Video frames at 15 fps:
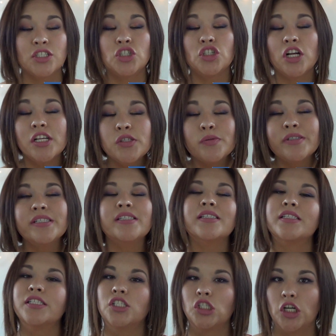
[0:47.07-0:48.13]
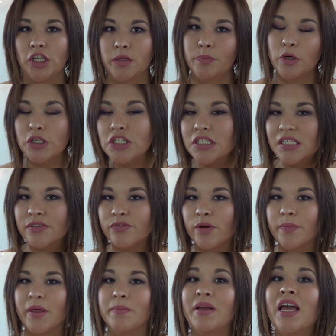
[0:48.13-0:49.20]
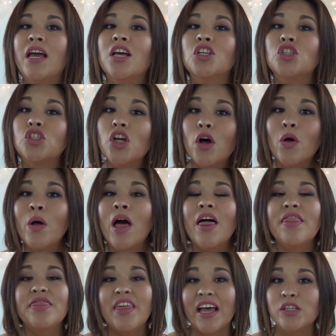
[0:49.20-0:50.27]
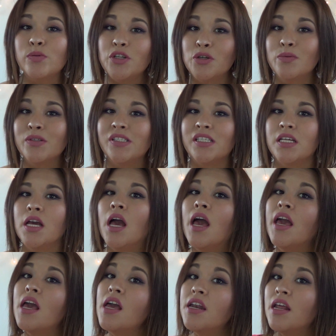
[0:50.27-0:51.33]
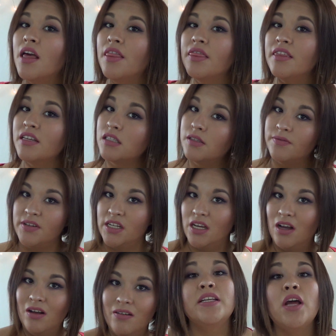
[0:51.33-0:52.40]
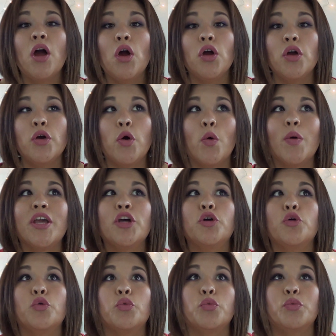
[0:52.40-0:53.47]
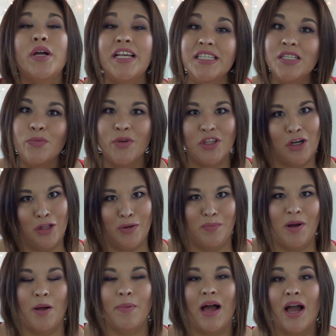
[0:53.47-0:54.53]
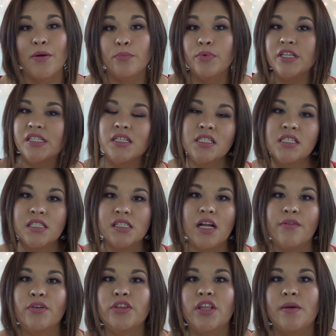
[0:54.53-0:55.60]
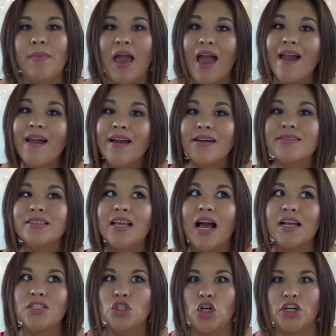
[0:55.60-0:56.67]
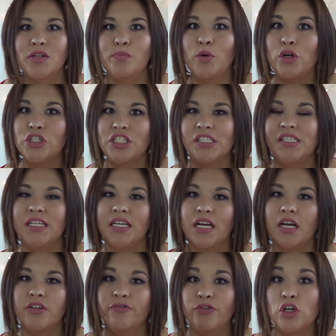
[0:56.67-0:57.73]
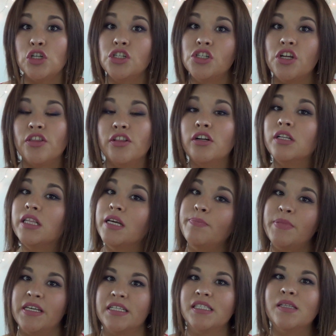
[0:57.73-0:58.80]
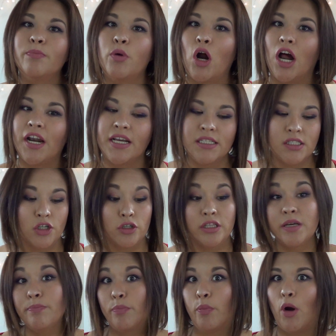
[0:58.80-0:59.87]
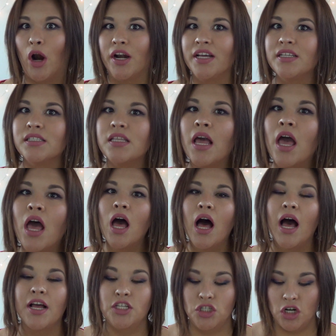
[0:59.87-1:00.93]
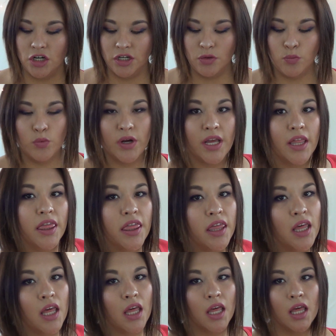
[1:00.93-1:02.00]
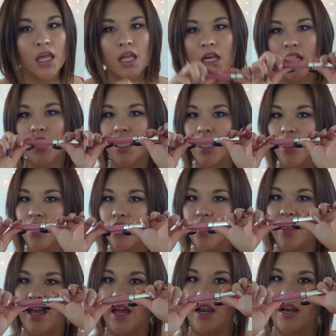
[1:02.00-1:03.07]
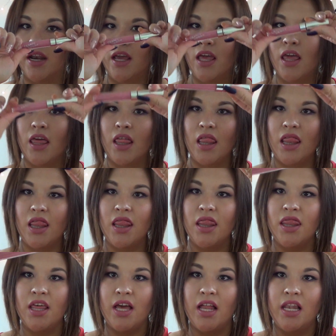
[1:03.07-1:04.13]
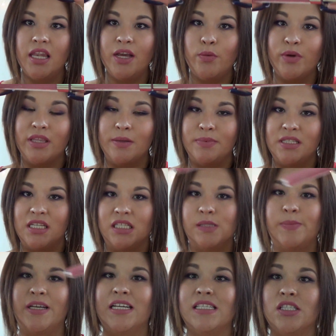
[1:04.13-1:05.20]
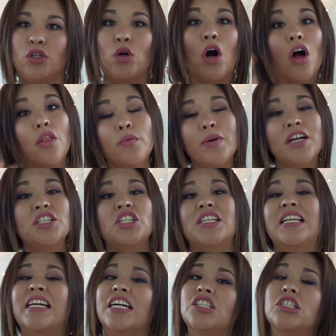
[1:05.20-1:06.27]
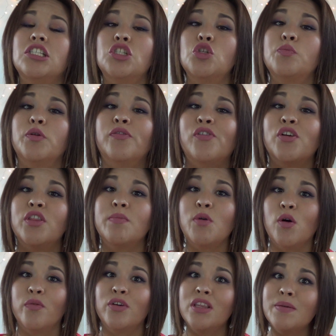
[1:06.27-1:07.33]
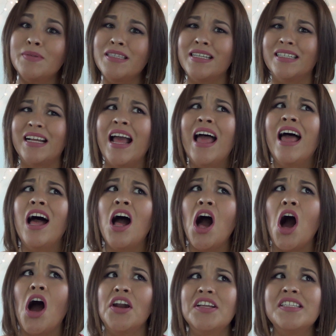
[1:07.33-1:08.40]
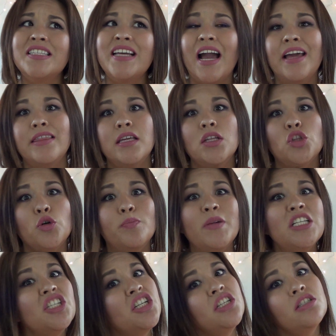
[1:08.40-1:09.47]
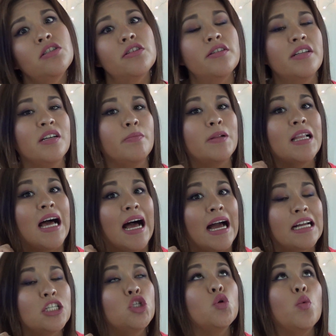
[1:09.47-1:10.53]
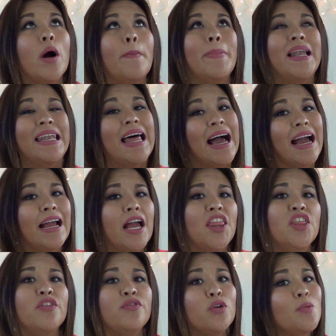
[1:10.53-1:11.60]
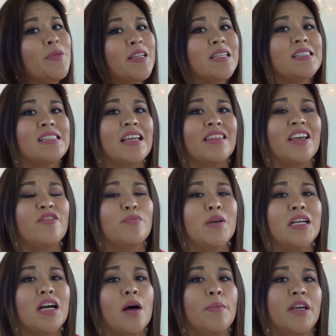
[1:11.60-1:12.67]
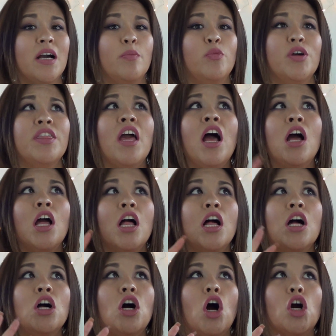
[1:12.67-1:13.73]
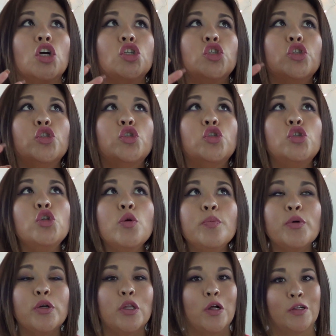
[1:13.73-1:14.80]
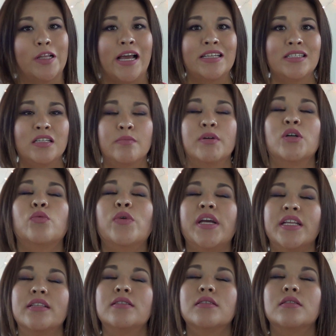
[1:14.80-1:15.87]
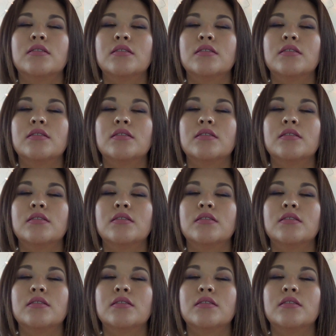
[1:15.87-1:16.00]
just recently started purchasing from them. So that's what you will see in this video. Been going crazy with Colourpop. I recently discovered them and I started purchasing first their lip products. I started with none other than the liquid lipsticks because they're all the rage, and I actually do prefer them over lipstick. Honestly, I think they're much easier than to apply, and the formulas that they've been coming up with are super long lasting. But wait,